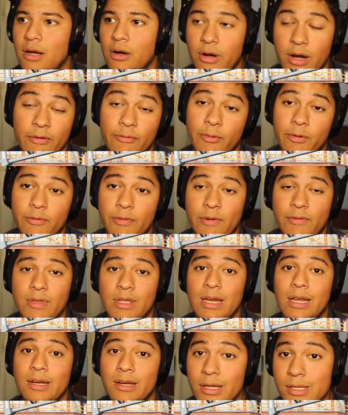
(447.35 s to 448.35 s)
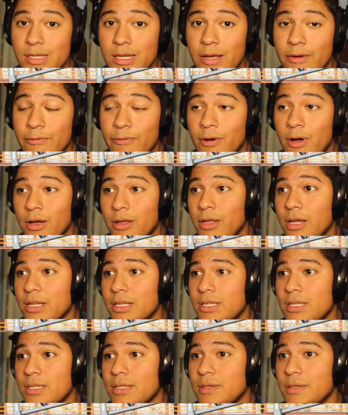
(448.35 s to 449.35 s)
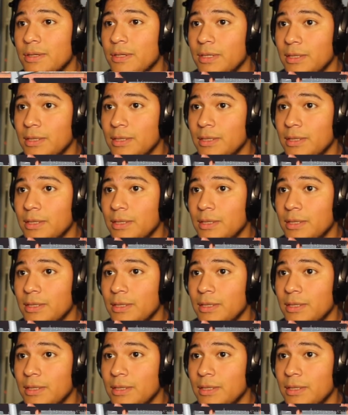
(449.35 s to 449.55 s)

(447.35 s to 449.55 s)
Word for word: on an F-150 that doesn't have fog lights,